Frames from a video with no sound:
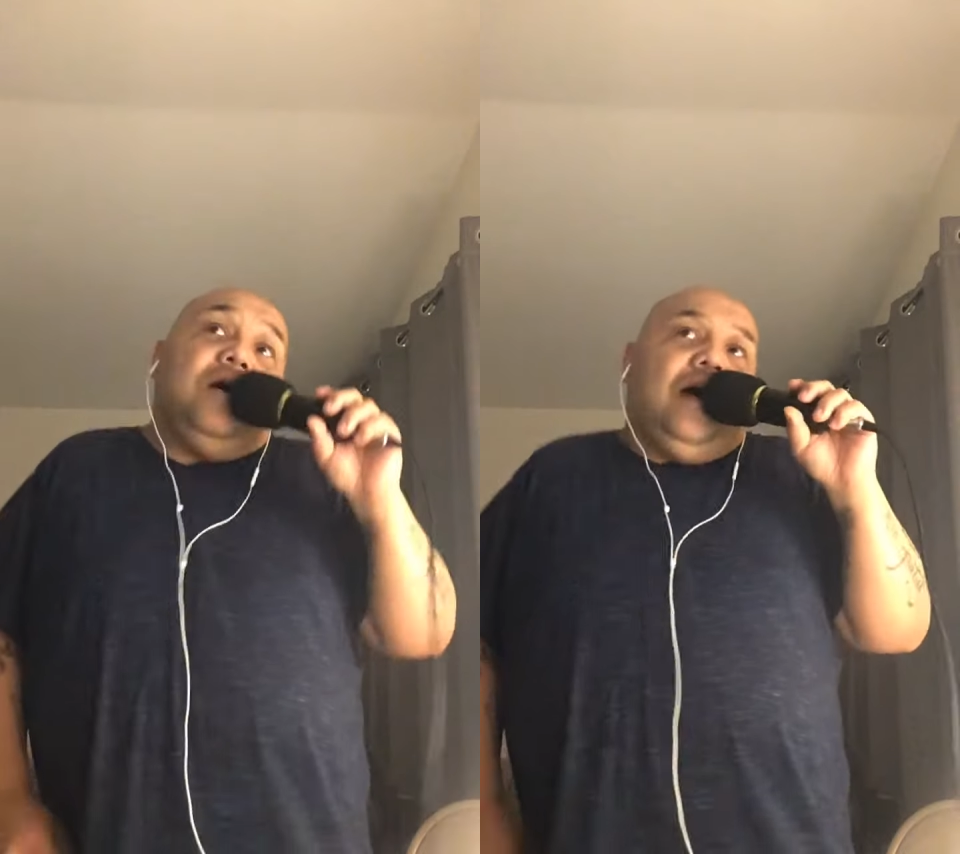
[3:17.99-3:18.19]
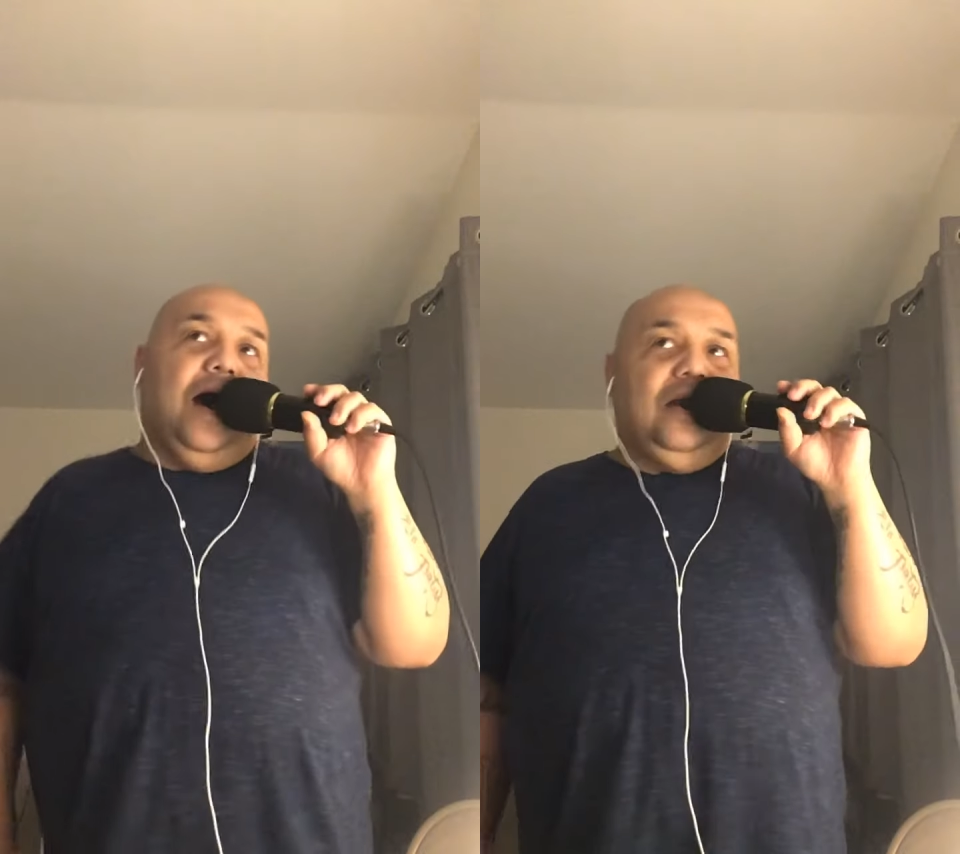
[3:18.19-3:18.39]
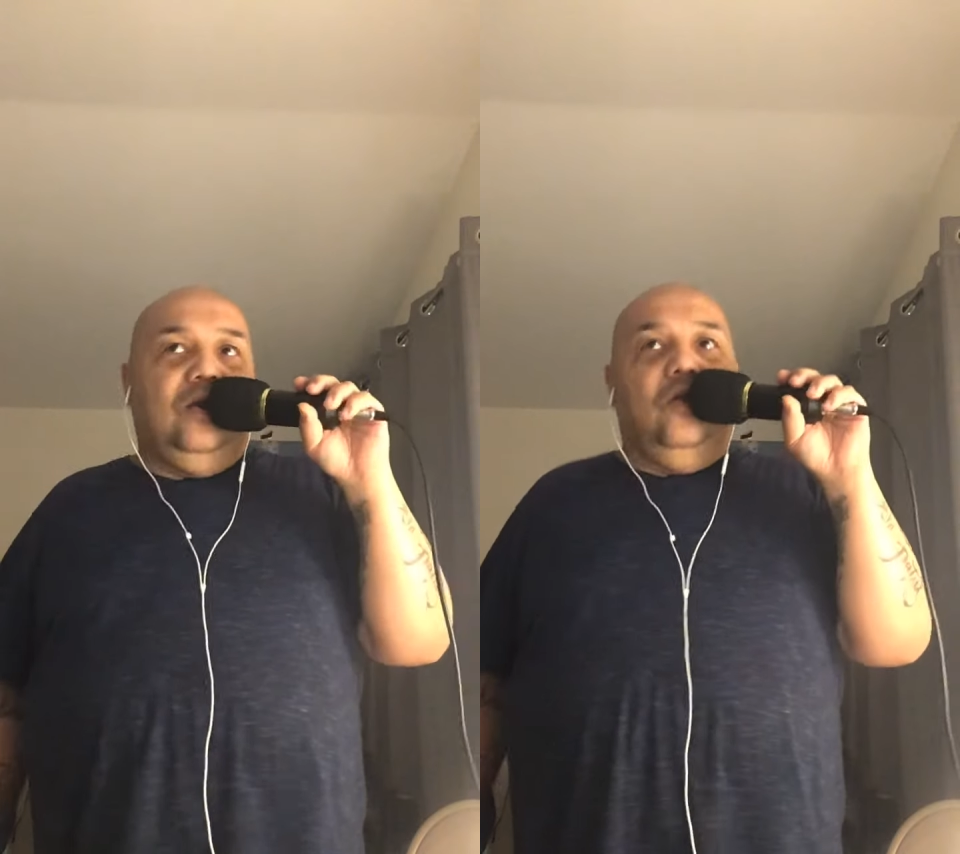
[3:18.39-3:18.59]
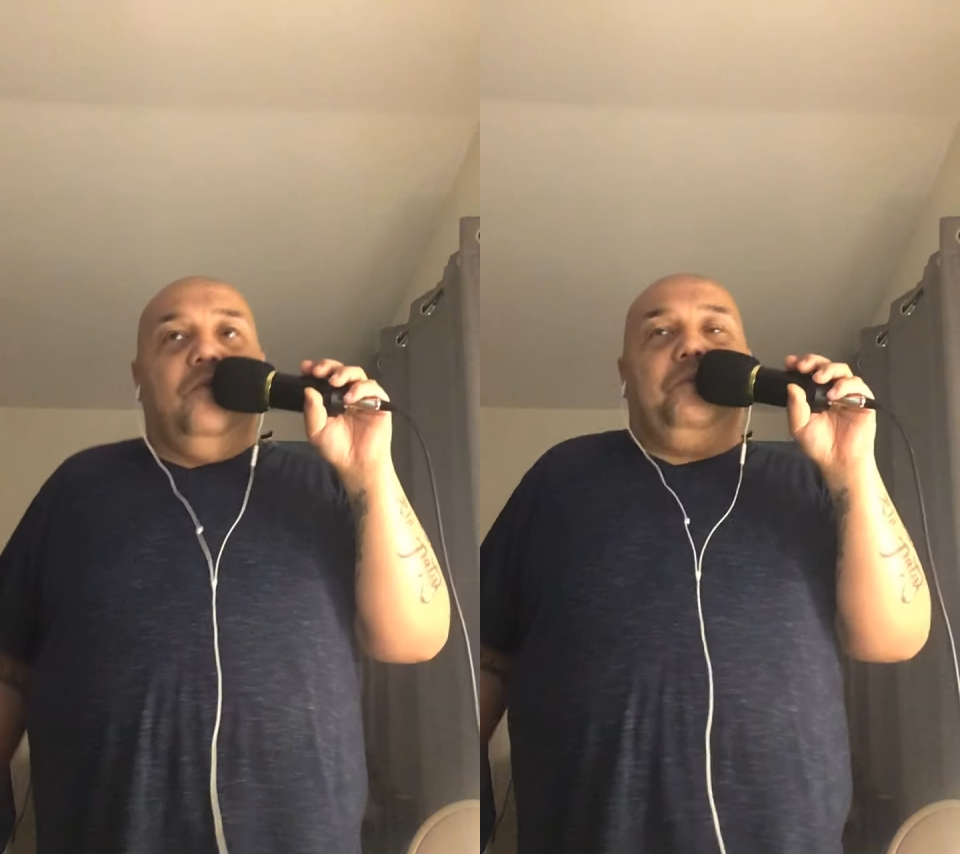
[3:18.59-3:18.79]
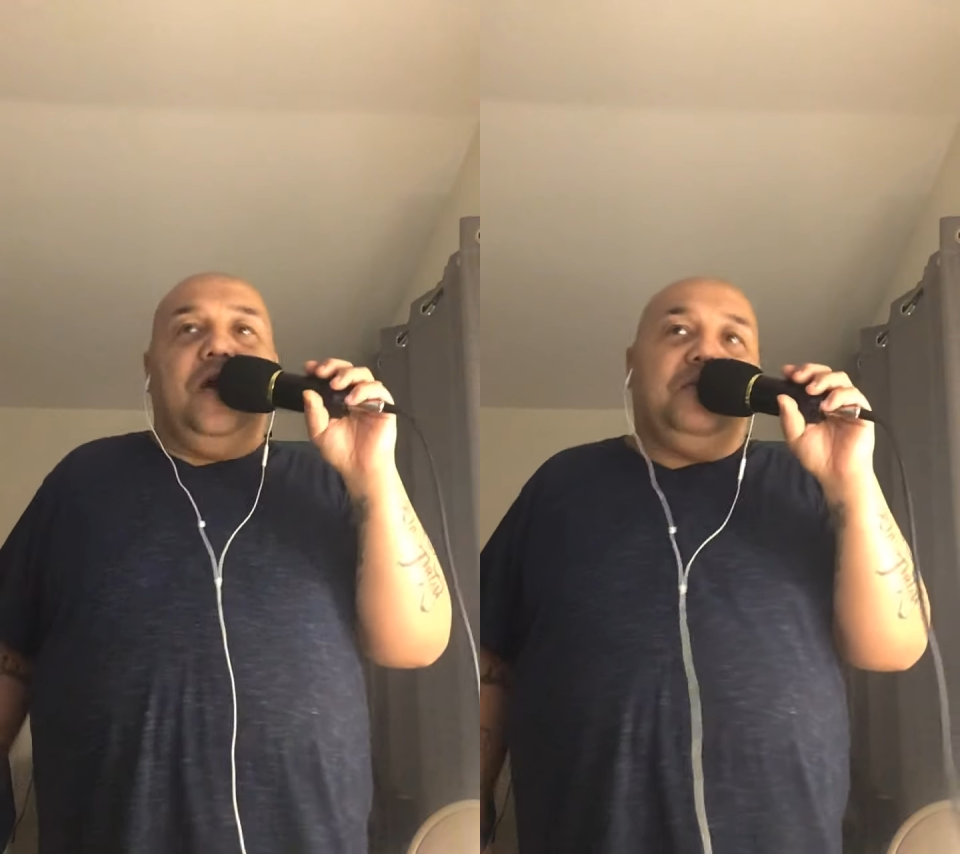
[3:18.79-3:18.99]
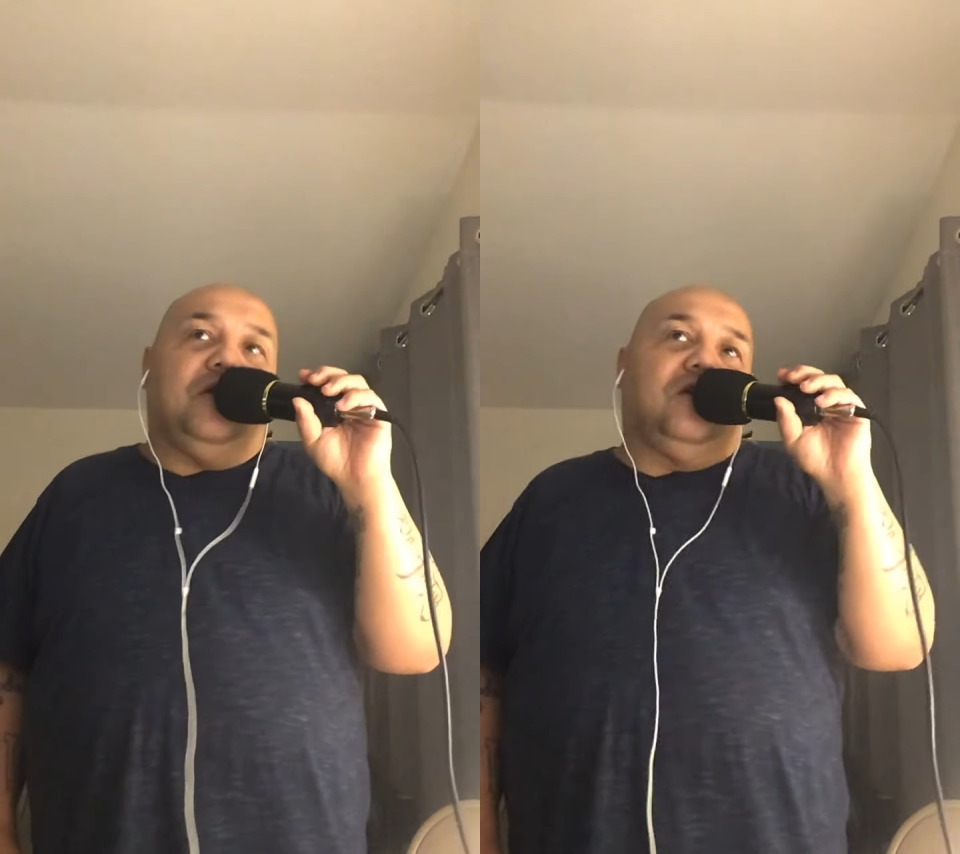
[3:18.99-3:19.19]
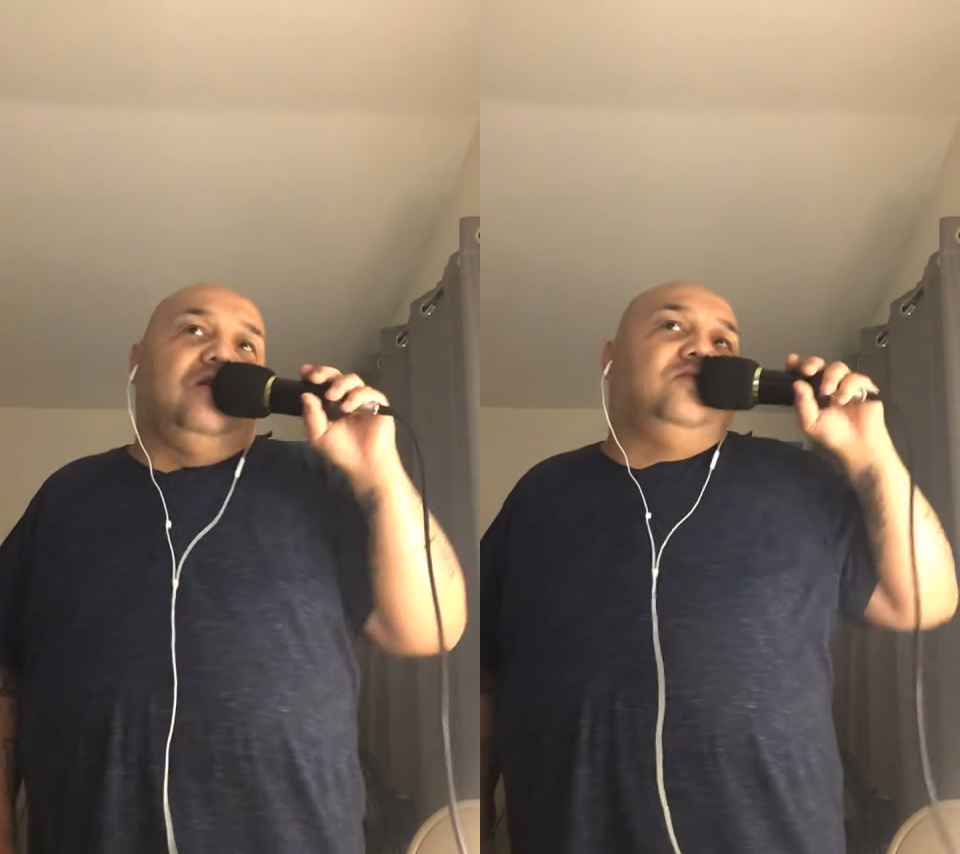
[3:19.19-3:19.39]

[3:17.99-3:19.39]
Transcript: I don't know, baby girl.